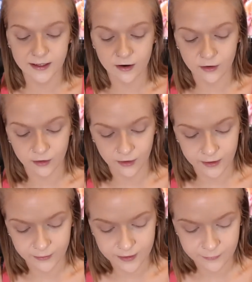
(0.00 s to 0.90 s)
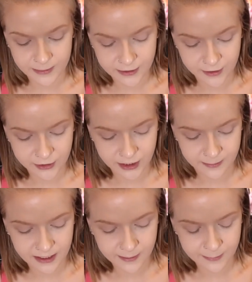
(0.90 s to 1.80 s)
like all out of my Tarte
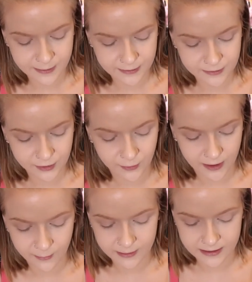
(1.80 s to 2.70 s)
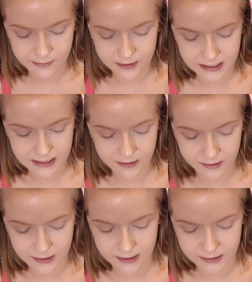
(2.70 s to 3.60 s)
Shape Tape. So I went out and
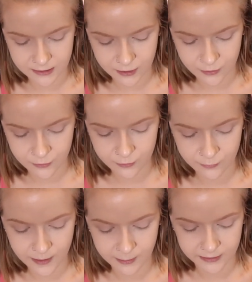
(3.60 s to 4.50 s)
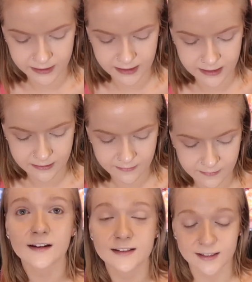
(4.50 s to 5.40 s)
got two Maybelline
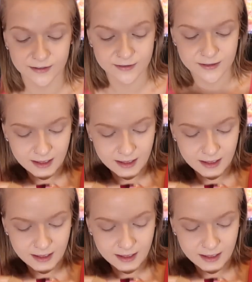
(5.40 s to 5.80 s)
concealers.